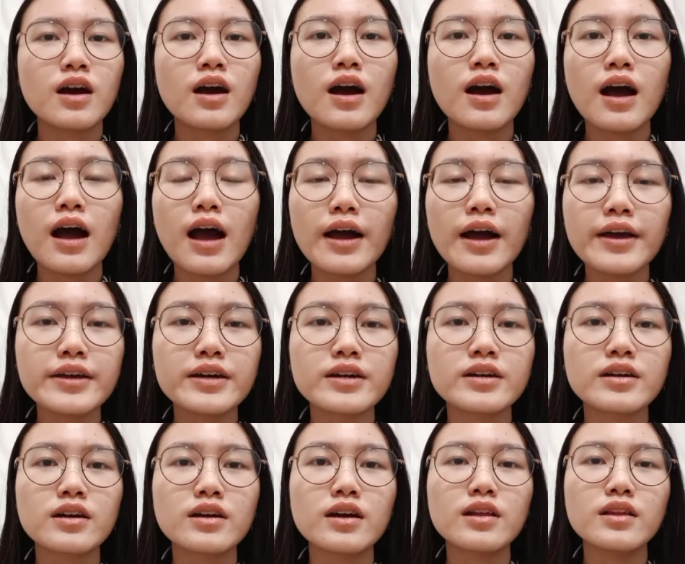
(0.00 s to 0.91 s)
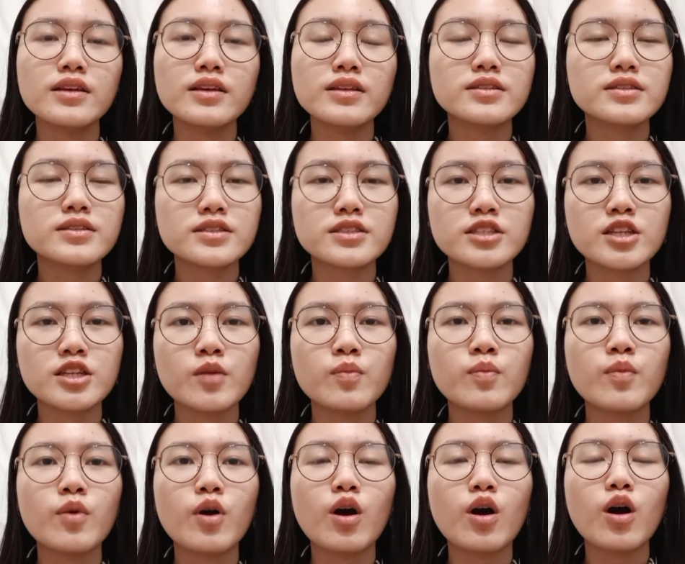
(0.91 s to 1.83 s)
higher leadership
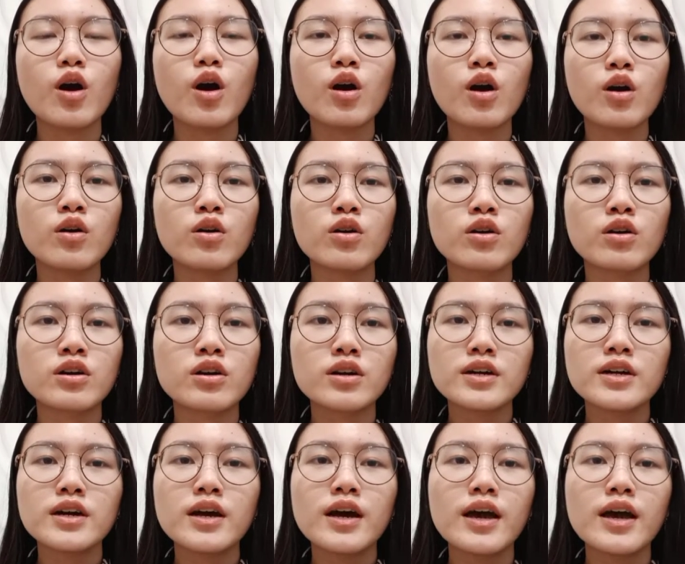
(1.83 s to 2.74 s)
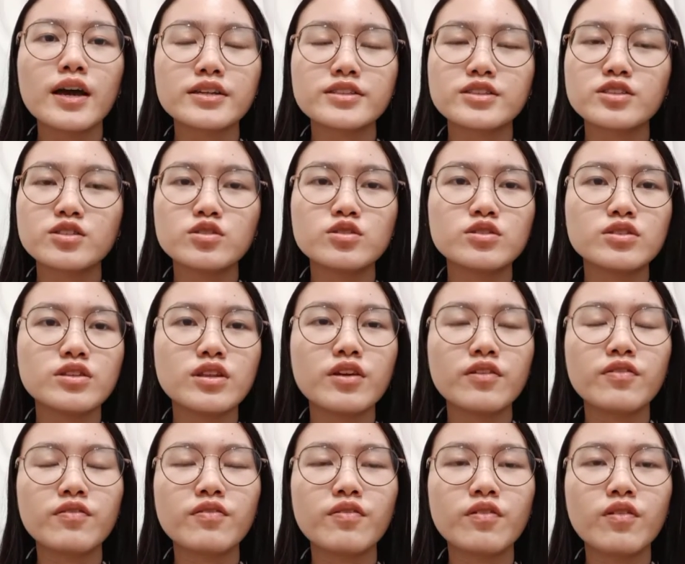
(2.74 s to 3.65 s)
or
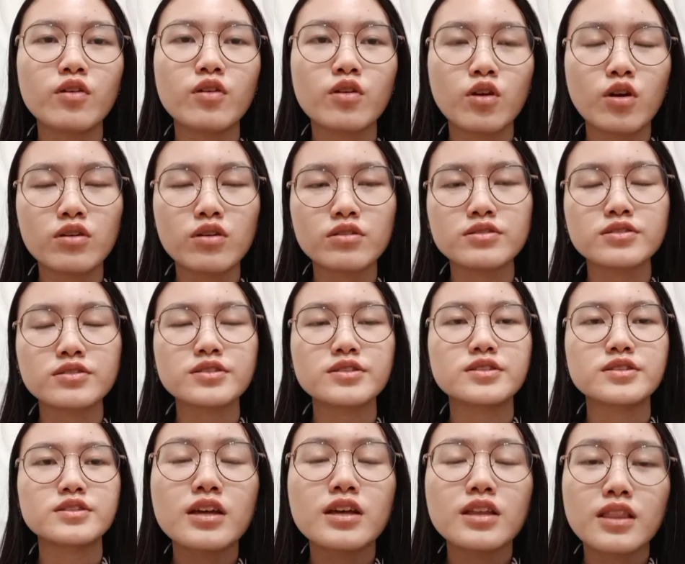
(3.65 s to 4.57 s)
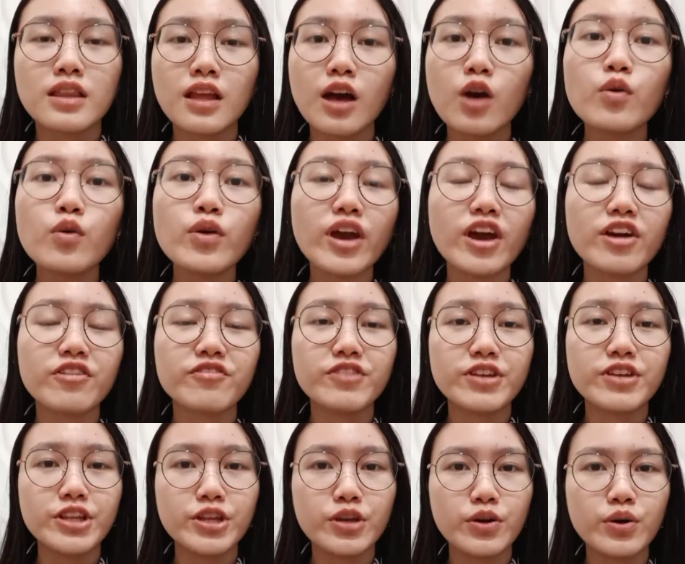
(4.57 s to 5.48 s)
executive roles. Now we have
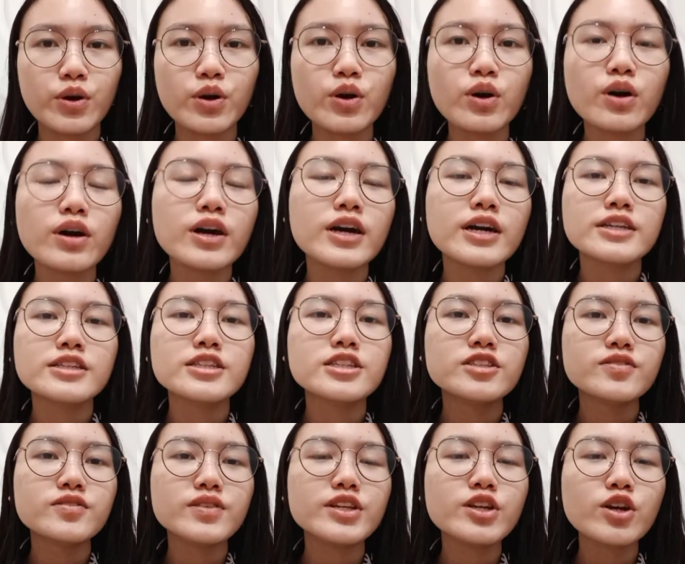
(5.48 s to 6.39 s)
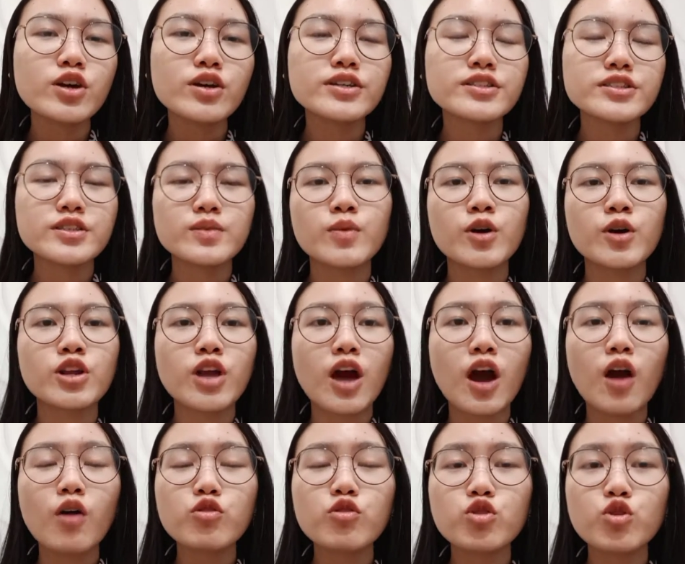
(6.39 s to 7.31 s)
video. This video is about
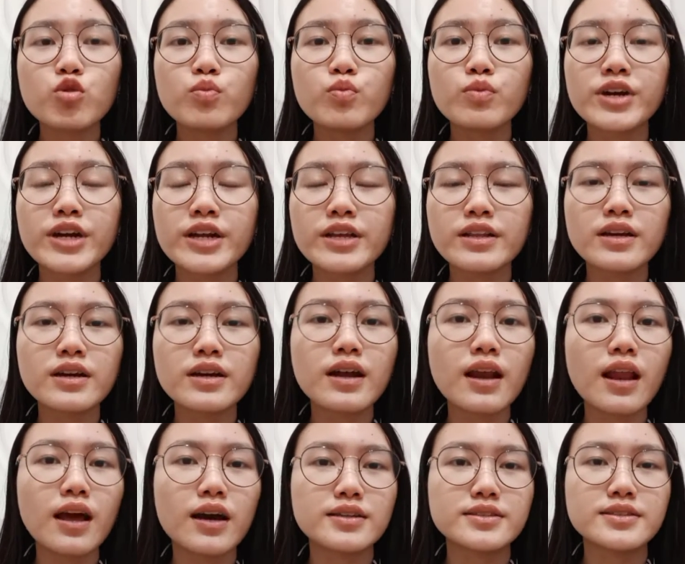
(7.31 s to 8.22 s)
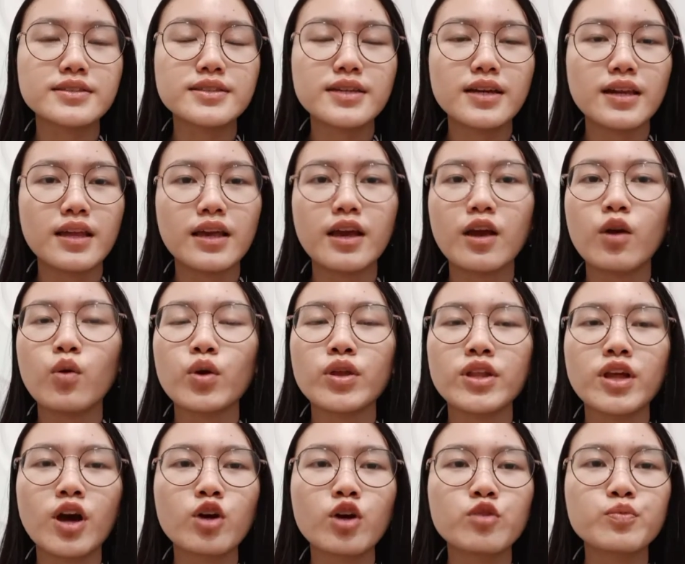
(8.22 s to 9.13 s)
how to break the glass ceiling
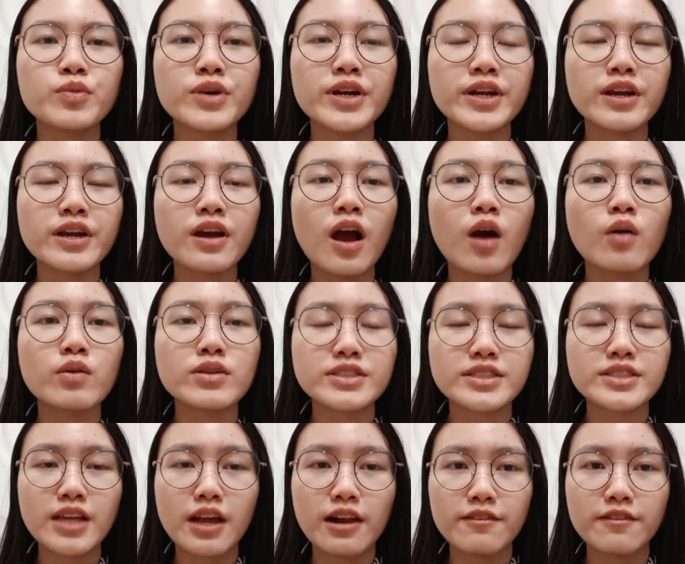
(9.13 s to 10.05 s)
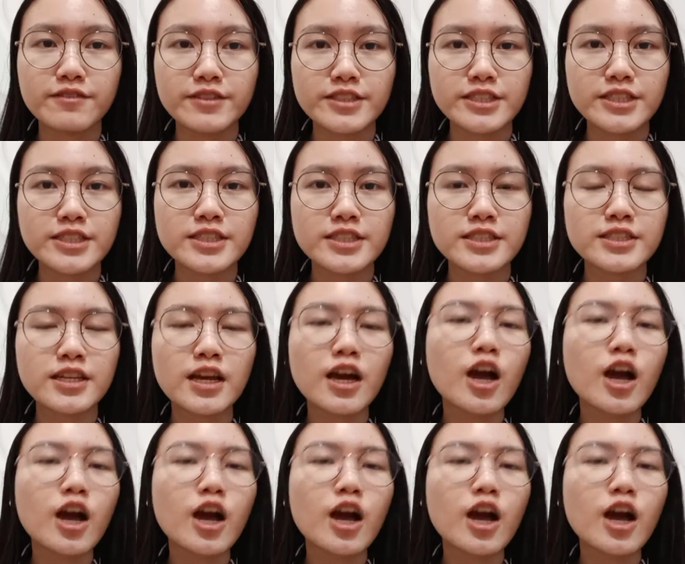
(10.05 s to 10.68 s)
without breaking ourselves,